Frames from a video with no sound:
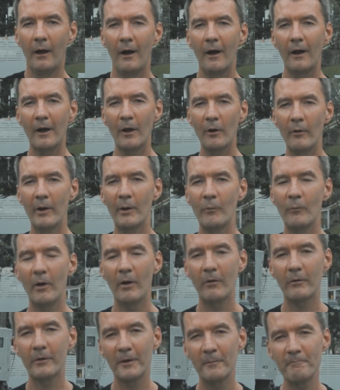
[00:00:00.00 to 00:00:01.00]
Hello and
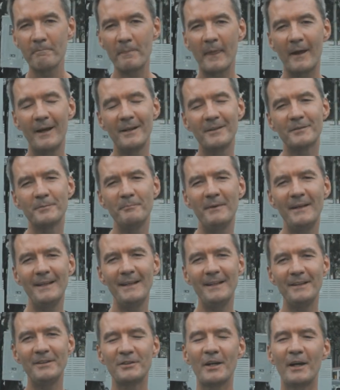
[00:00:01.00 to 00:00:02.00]
welcome. It's
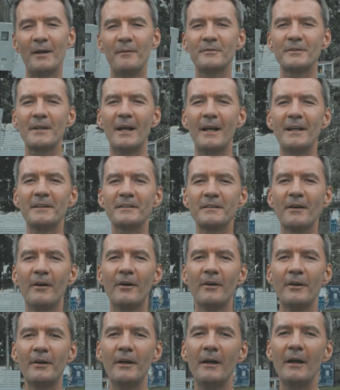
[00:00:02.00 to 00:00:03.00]
me, James
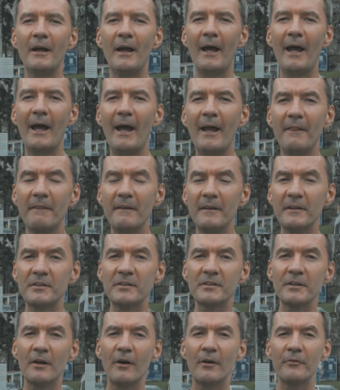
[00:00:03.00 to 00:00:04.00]
Alexander, and
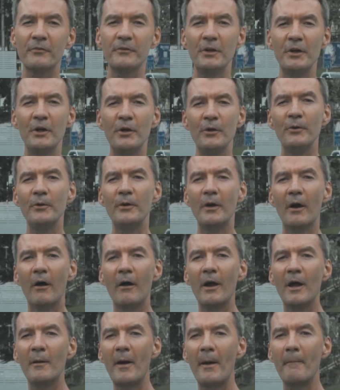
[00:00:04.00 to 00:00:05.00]
this afternoon
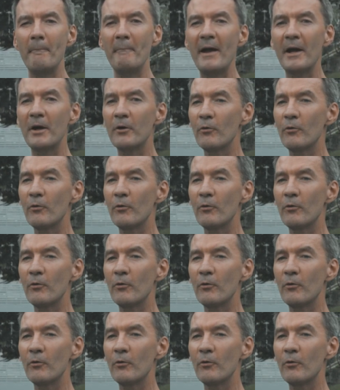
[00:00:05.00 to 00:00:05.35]
I am at Meg